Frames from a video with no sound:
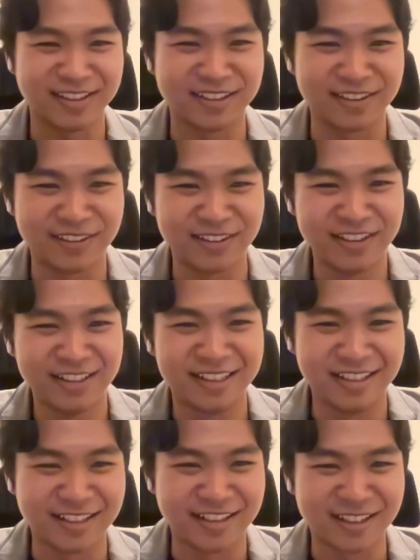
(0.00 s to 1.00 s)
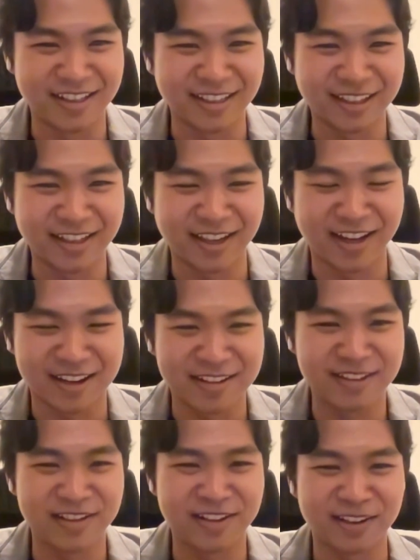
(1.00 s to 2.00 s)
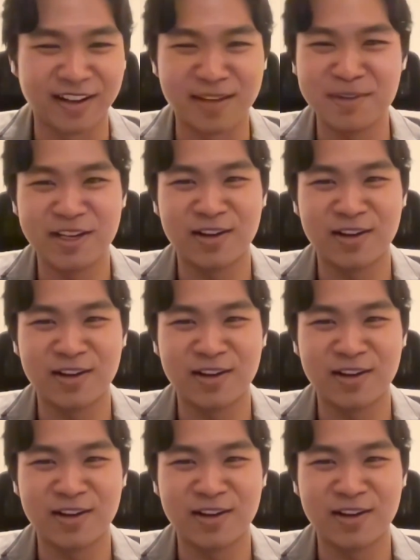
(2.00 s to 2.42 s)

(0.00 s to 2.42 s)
Let me